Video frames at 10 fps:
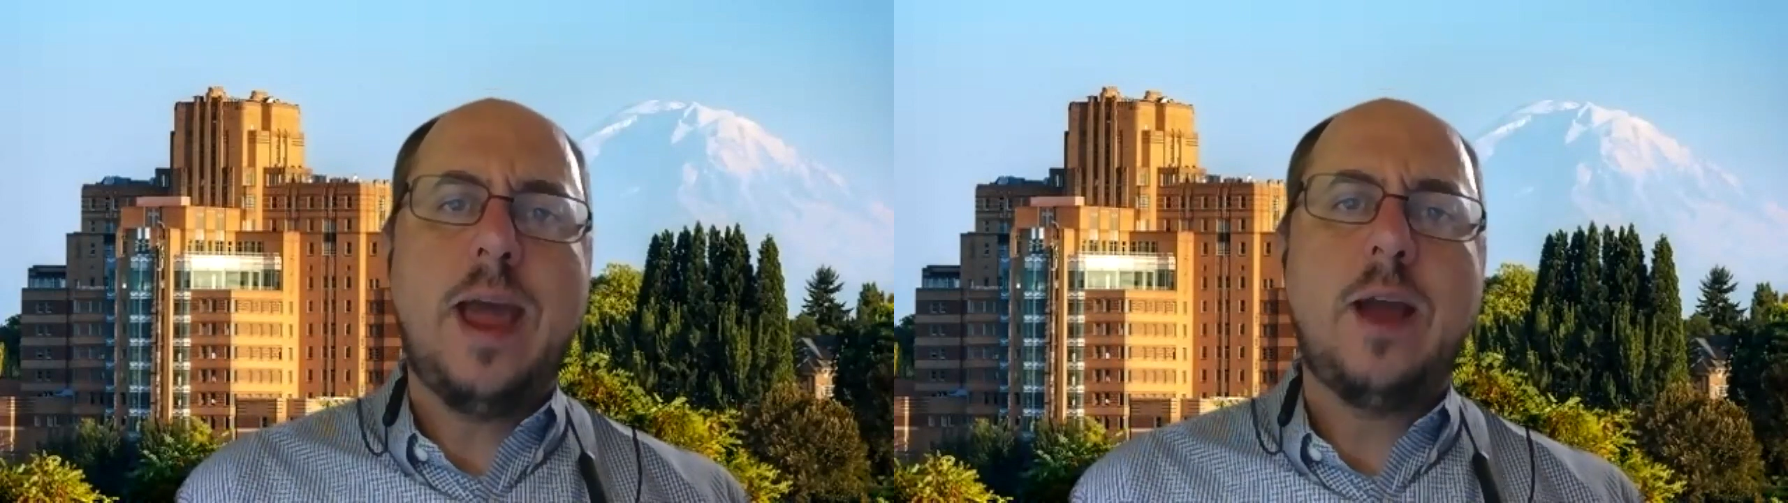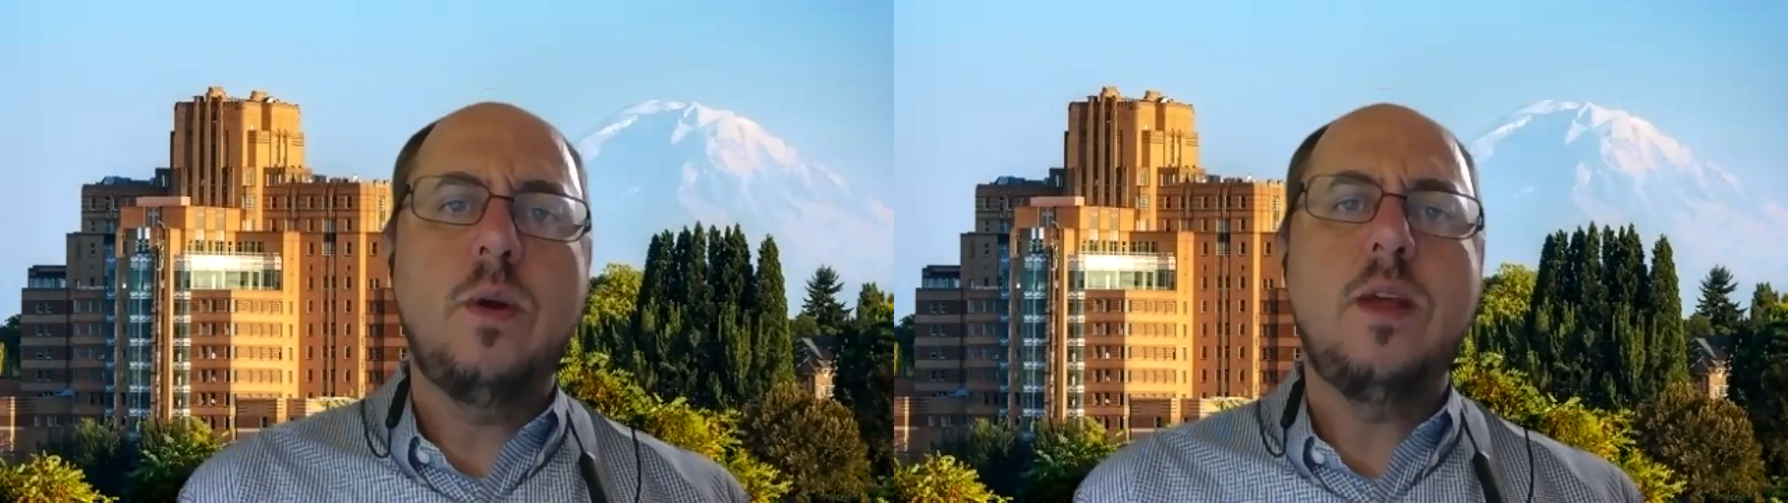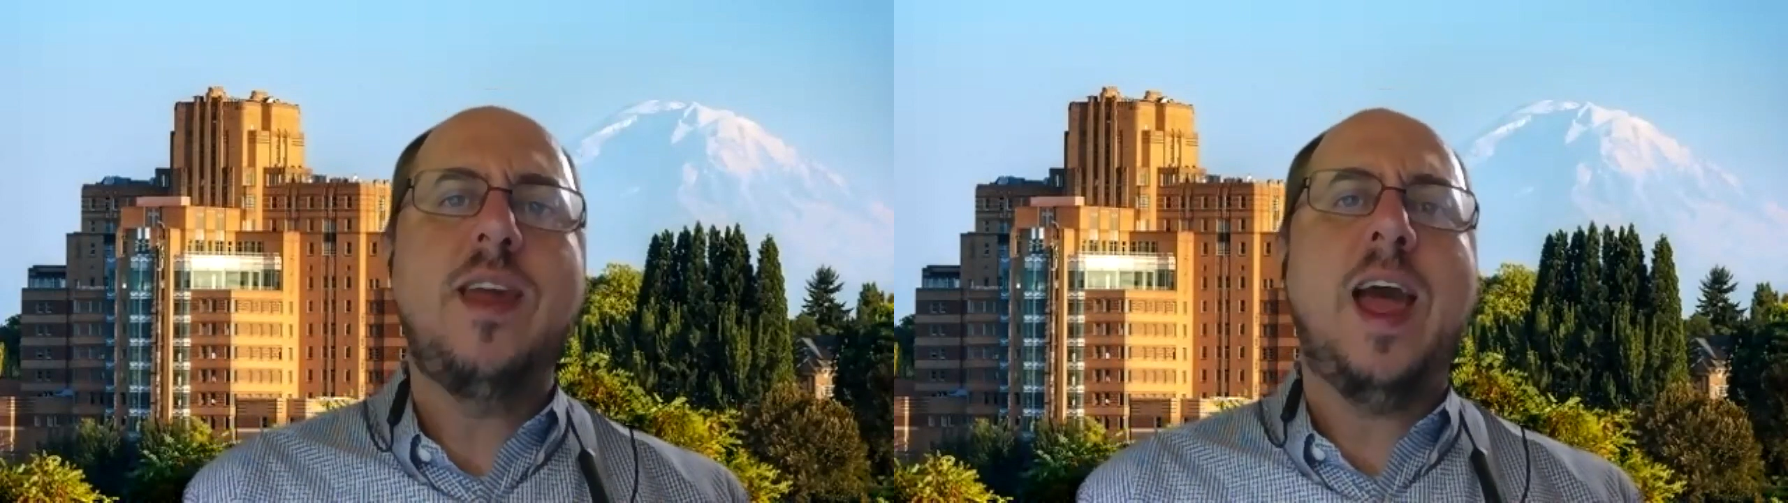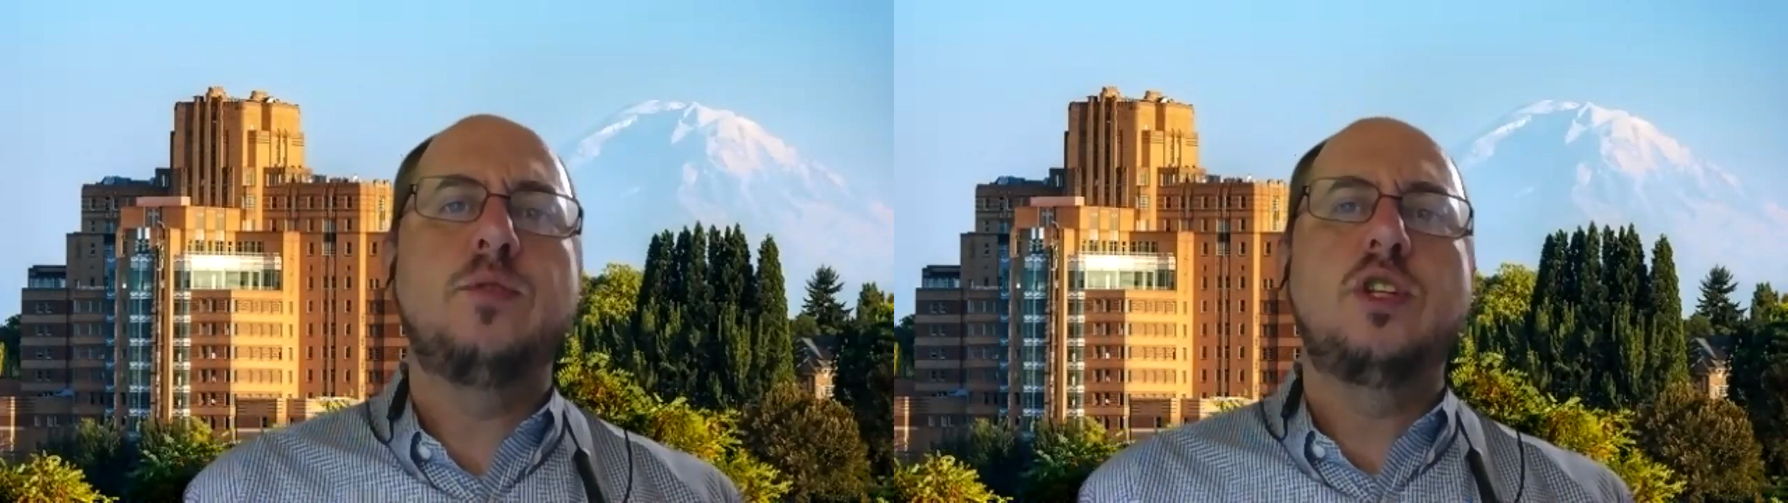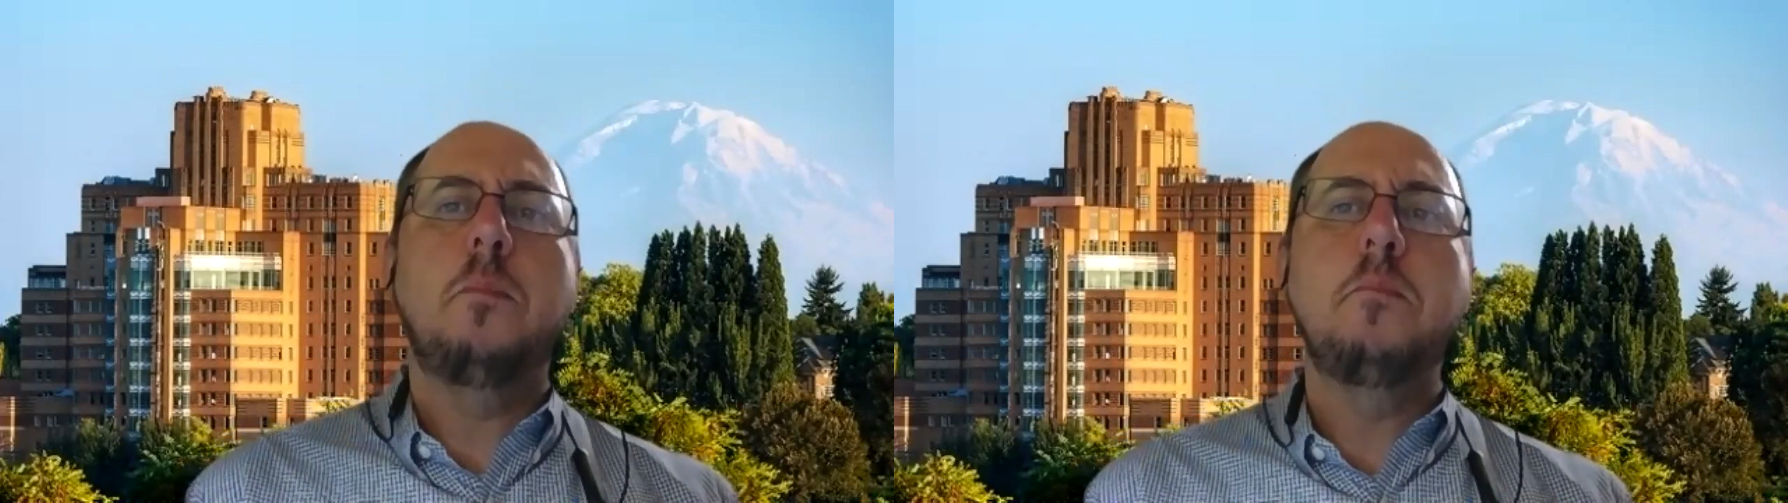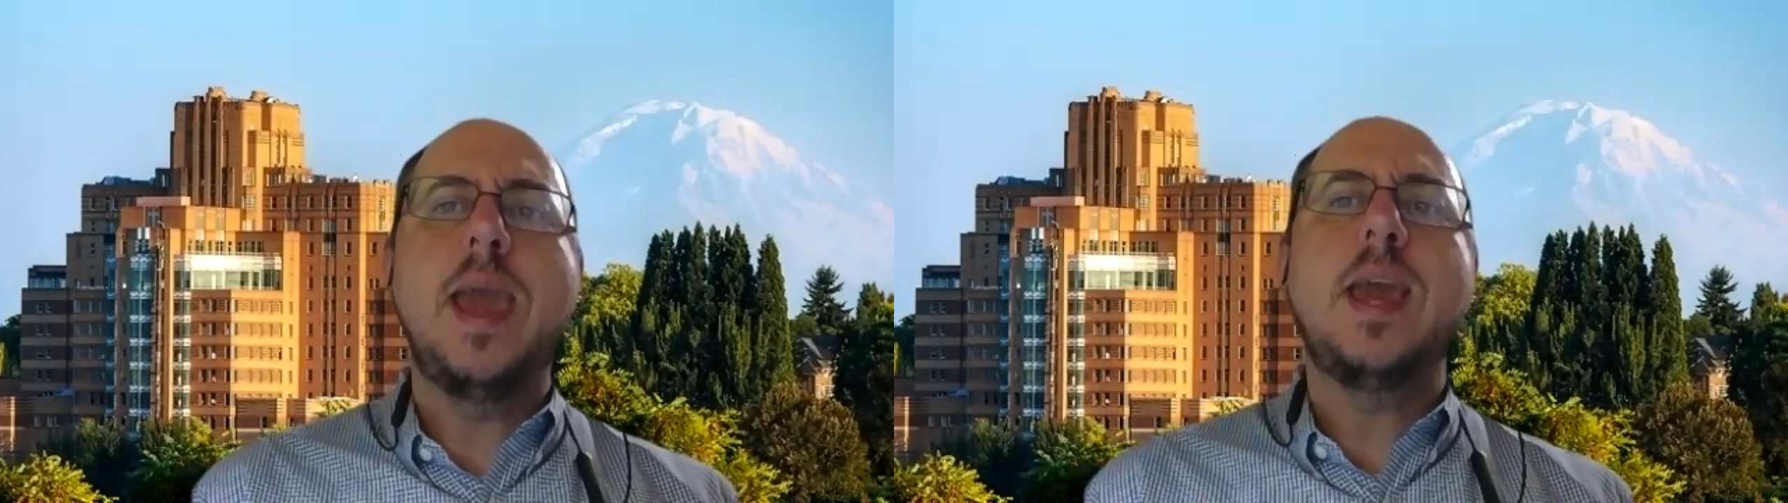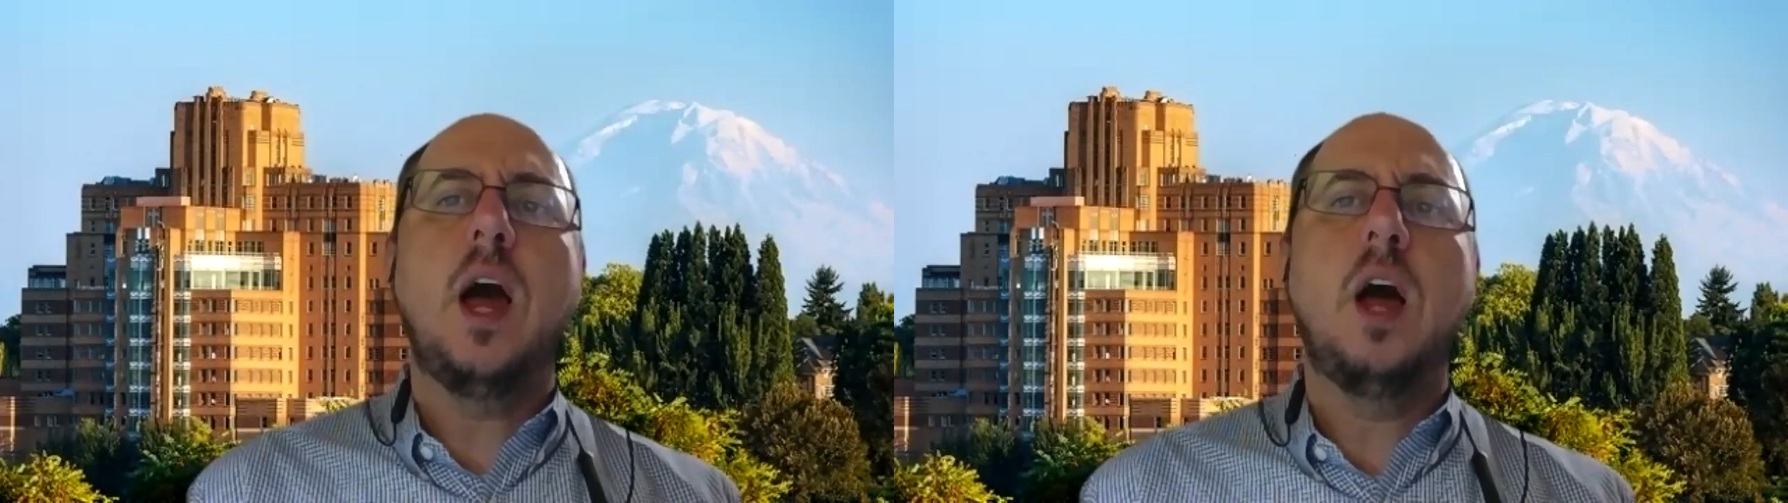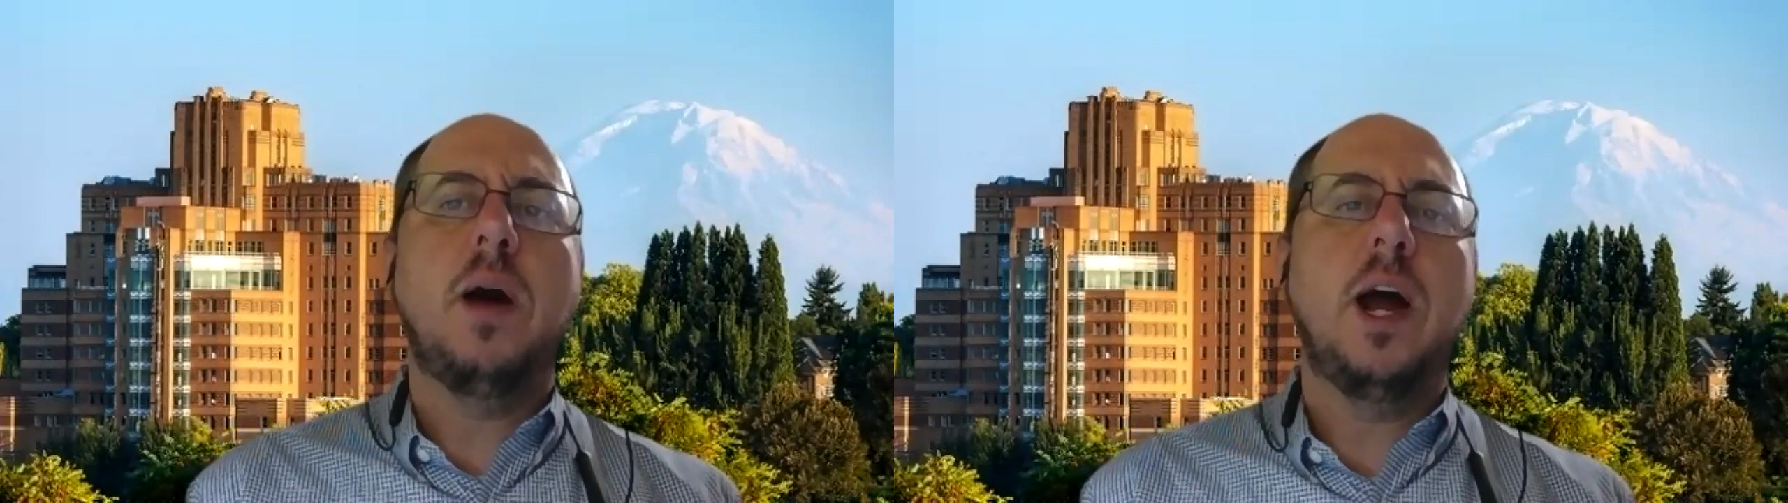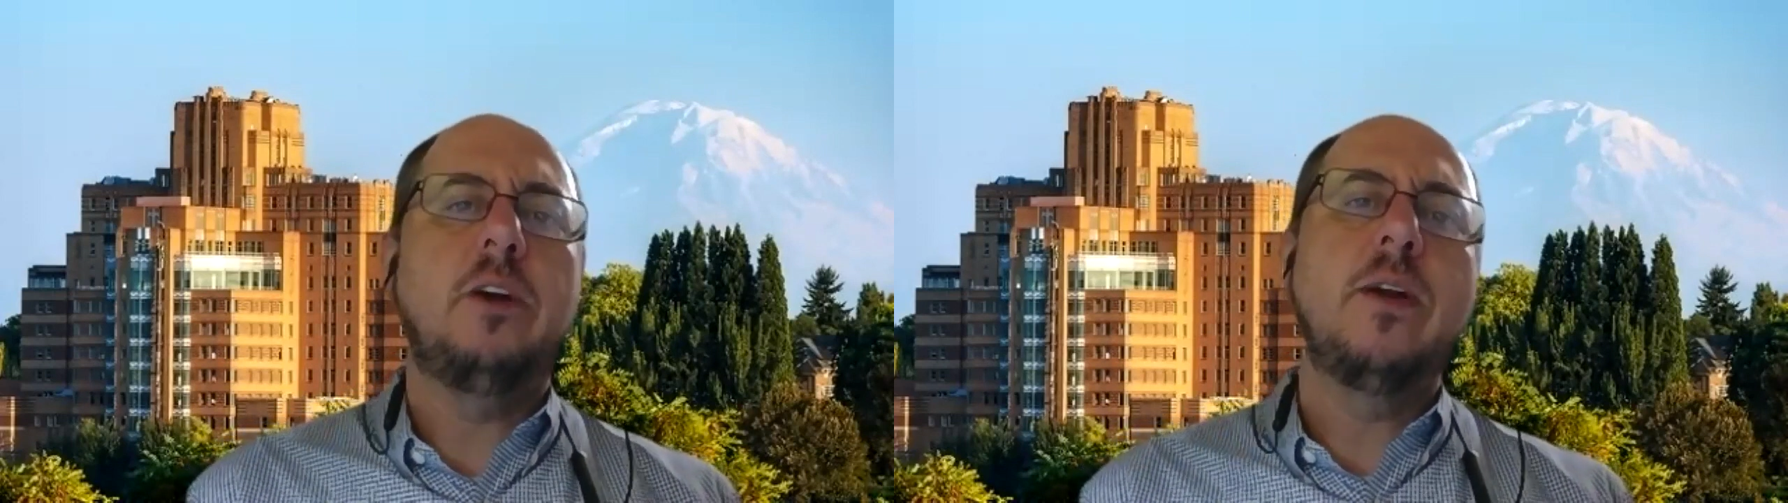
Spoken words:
equity gaps to make higher